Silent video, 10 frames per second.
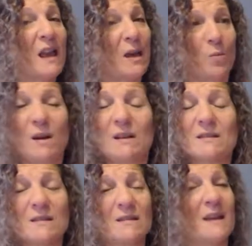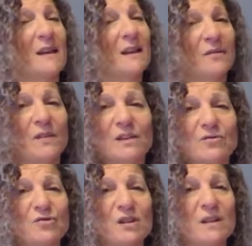And when it's a negative
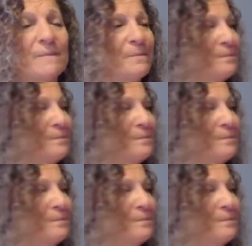energy,